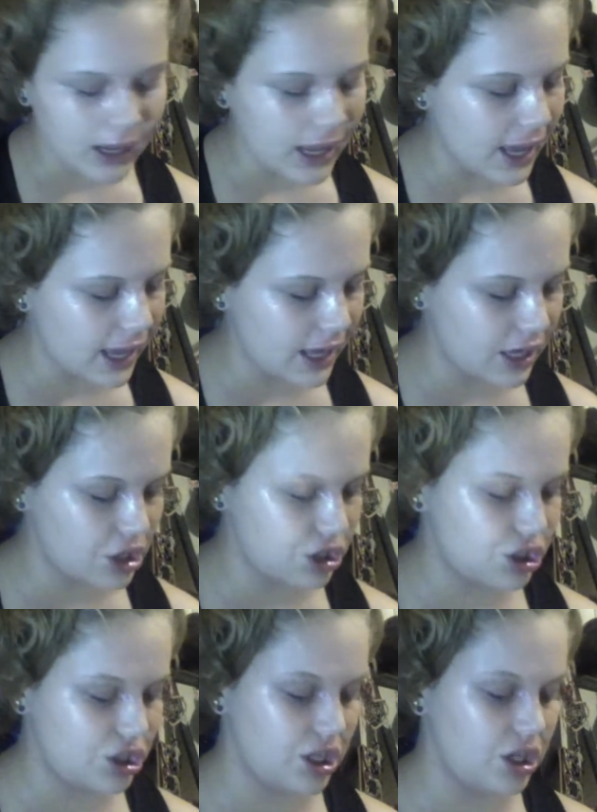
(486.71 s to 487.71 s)
And
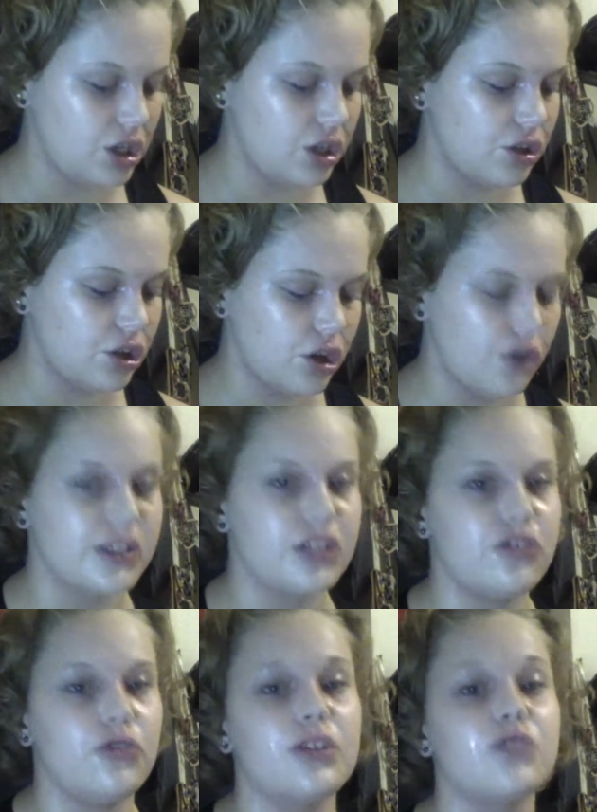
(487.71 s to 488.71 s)
she goes
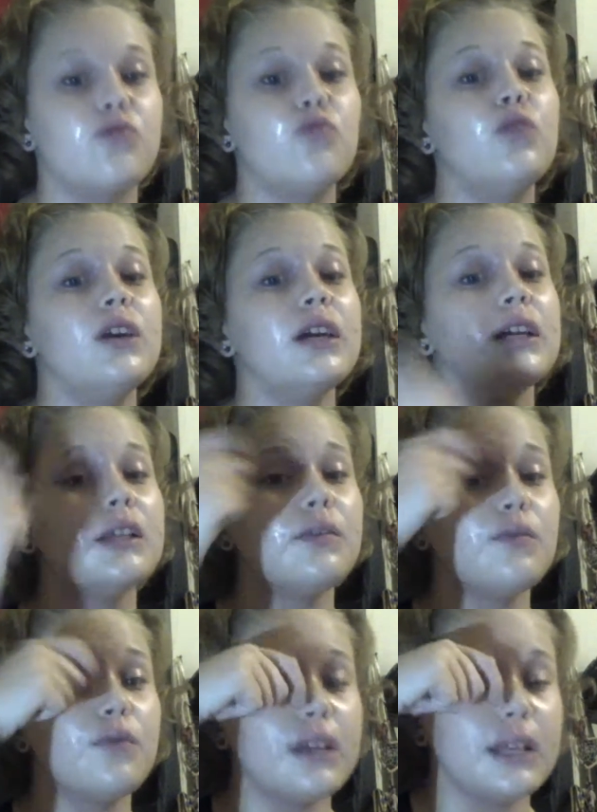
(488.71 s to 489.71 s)
into this really,
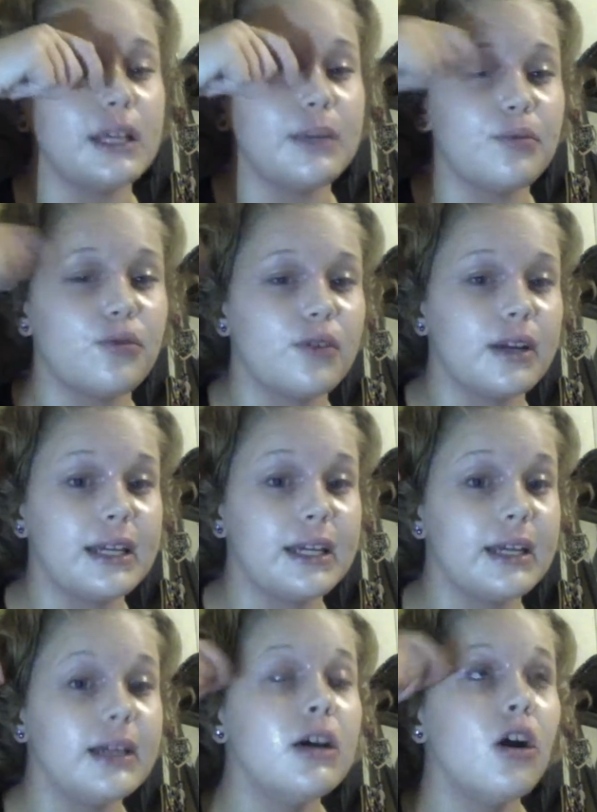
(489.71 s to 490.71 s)
really
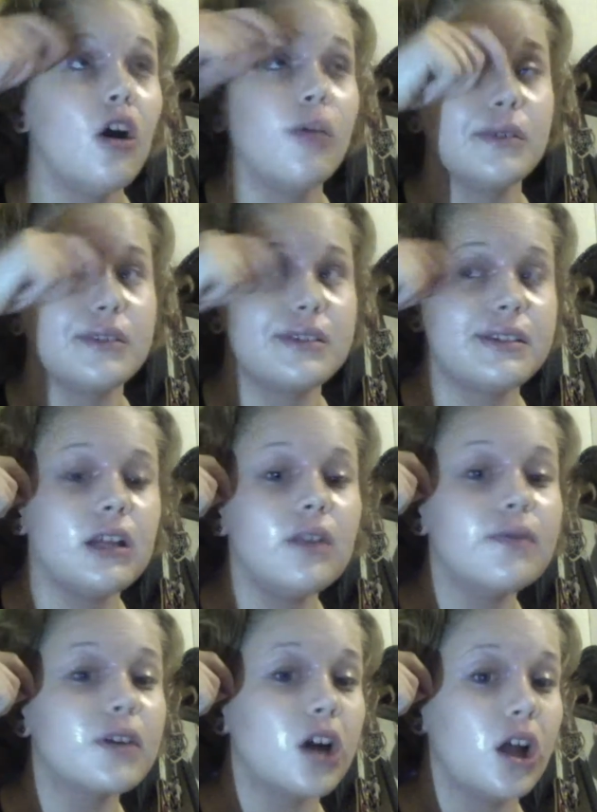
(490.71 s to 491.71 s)
pretty, almost
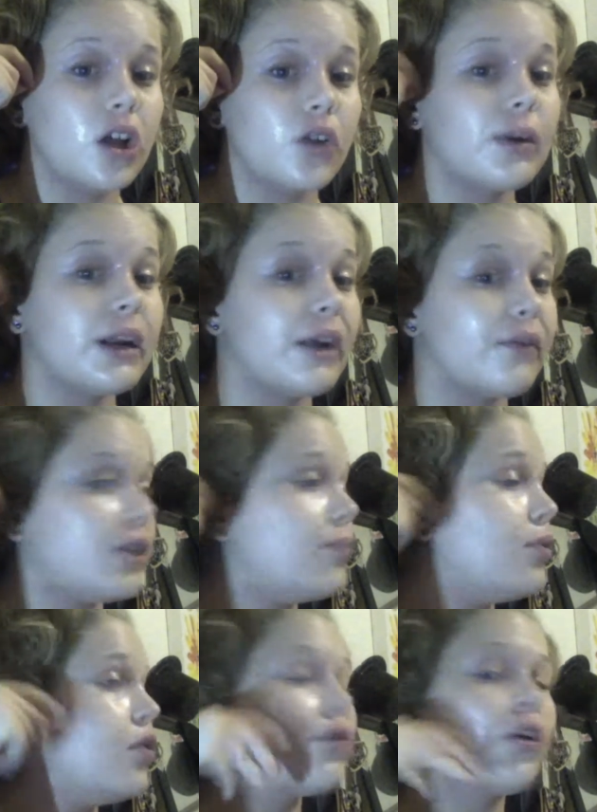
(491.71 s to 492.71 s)
silver color whenever you
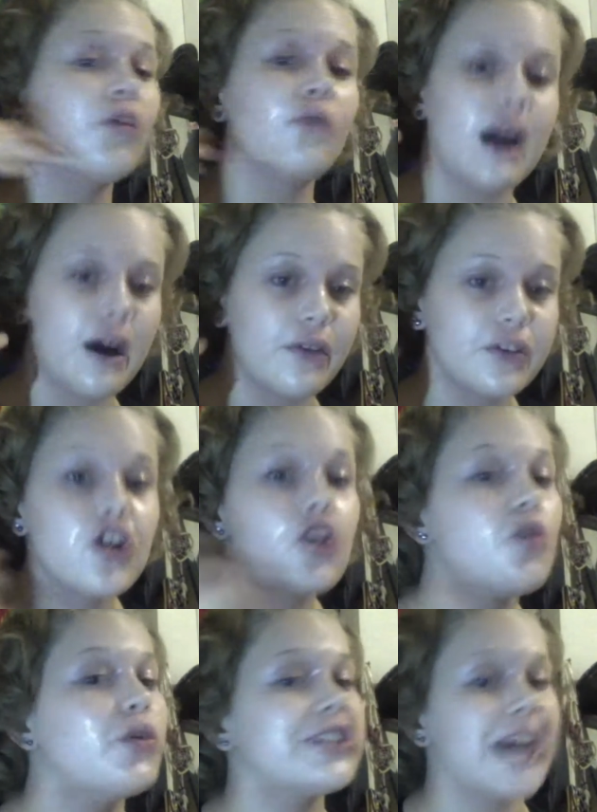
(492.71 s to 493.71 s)
move her around,
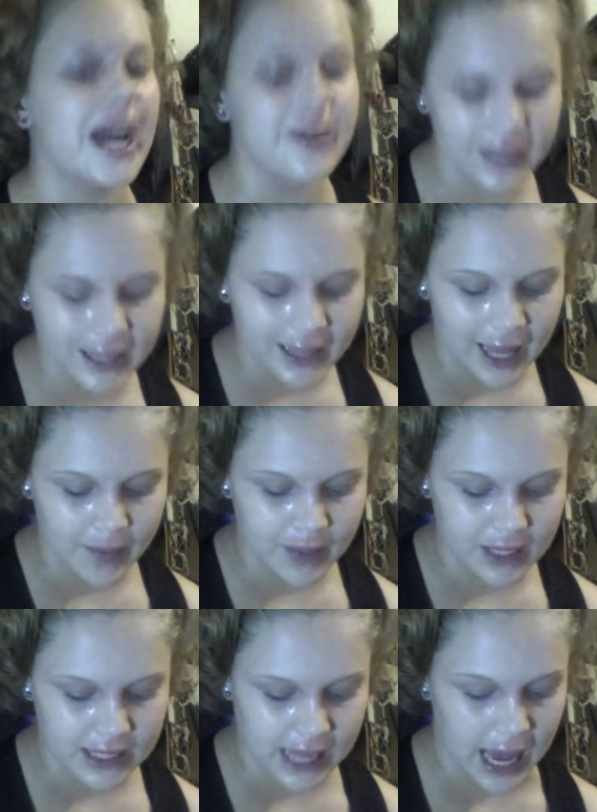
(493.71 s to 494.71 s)
which I really like
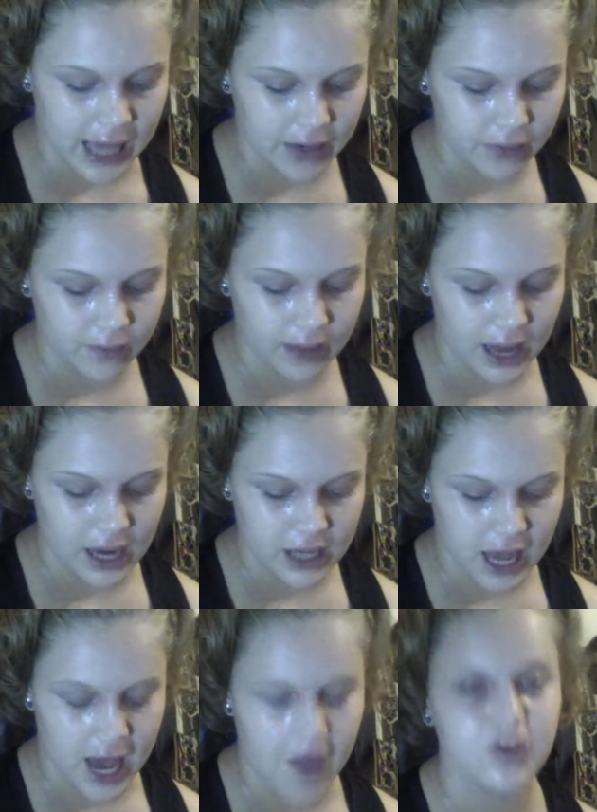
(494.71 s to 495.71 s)
because I don't like to
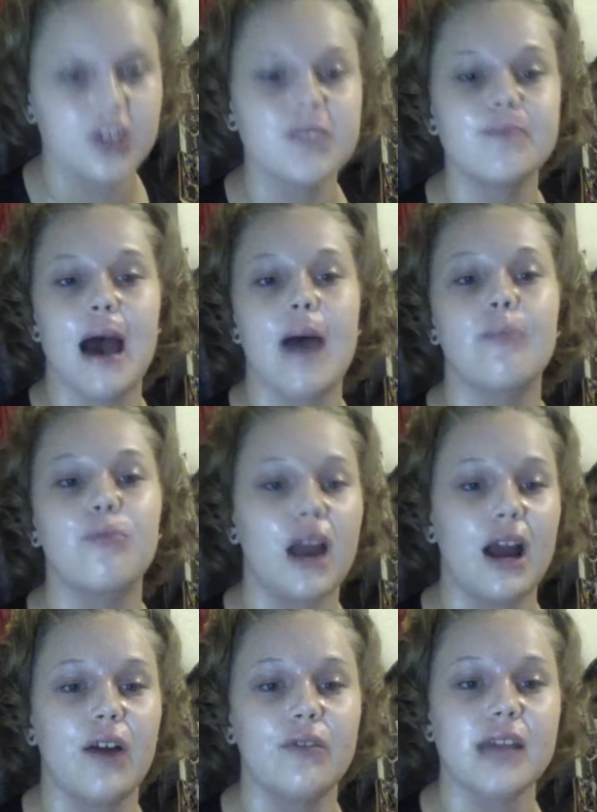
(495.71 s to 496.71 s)
have just matte
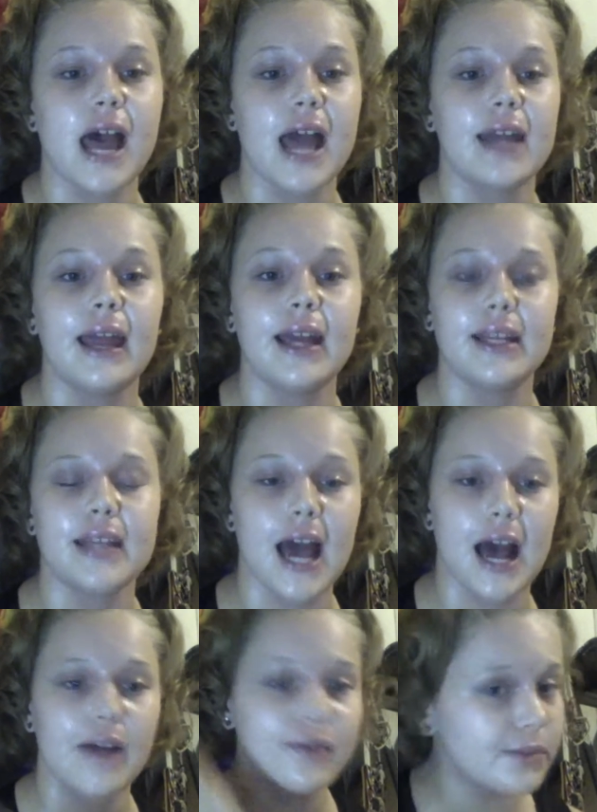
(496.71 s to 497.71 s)
browns. I like to
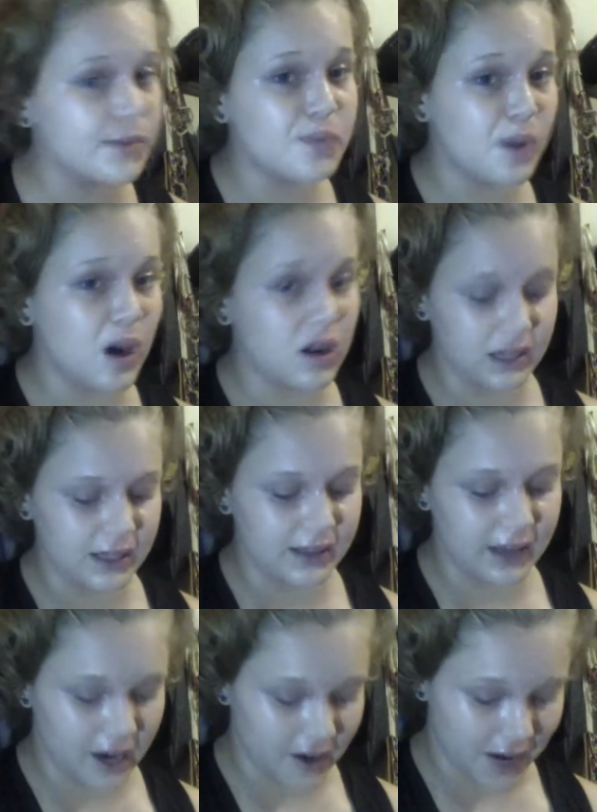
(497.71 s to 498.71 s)
have some sparkle in
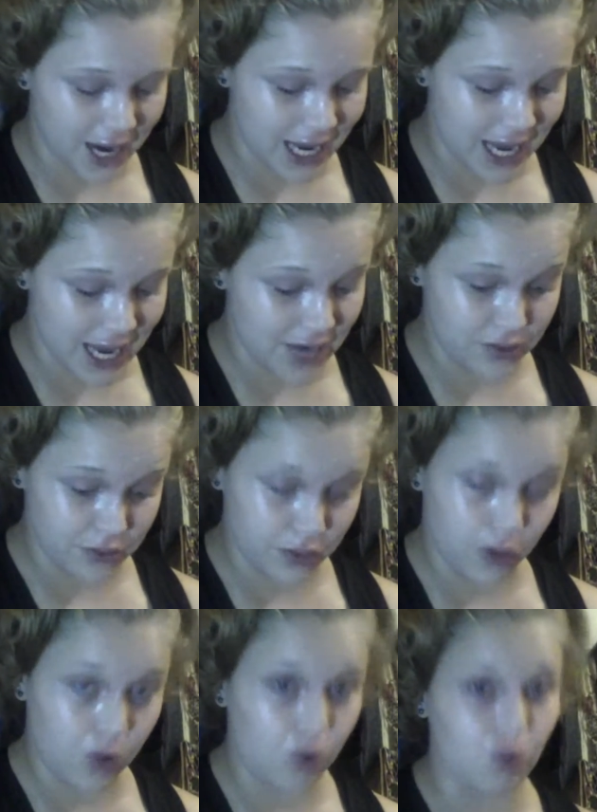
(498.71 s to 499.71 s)
there. I can't do the
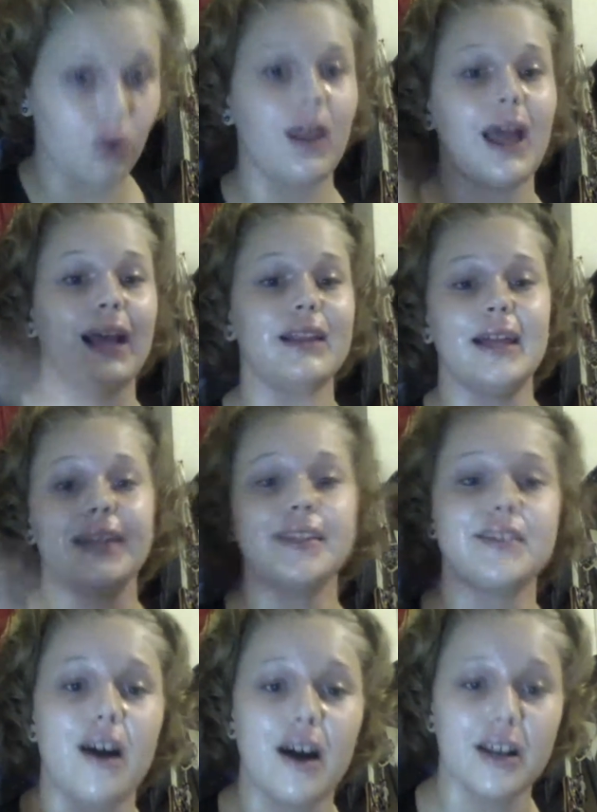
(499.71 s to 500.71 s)
whole, like, let's
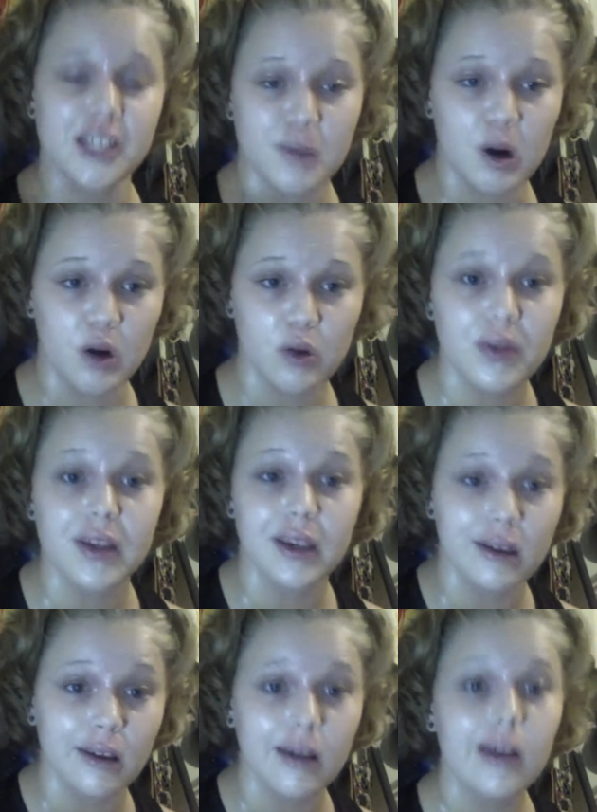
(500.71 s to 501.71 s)
not sparkle
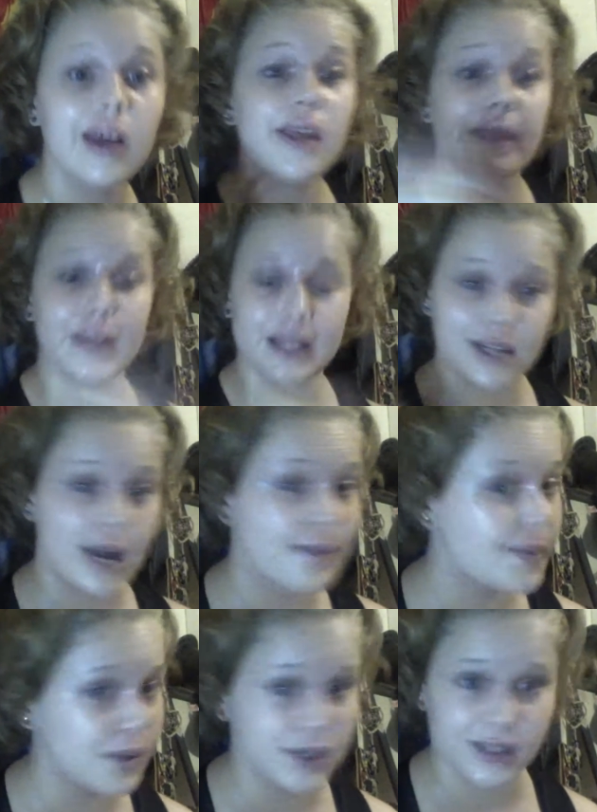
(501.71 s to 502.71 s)
thing. That's not my
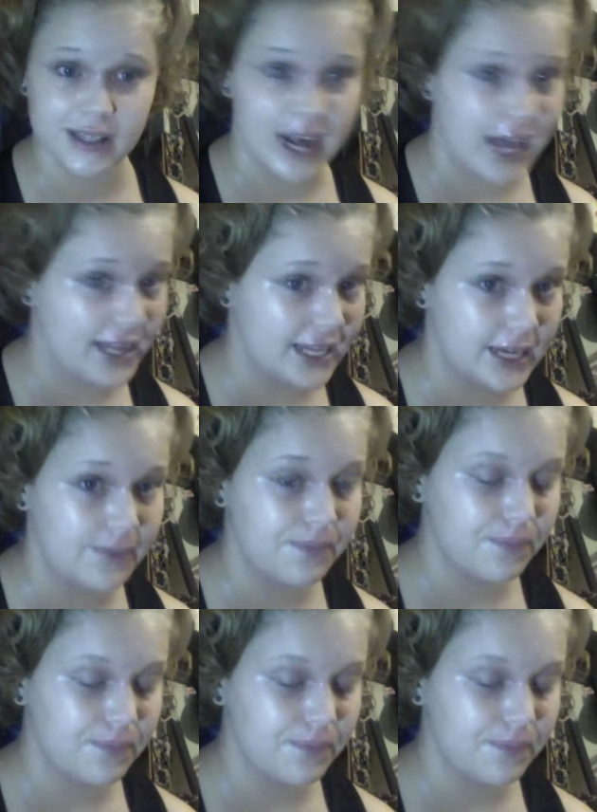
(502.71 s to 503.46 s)
personality.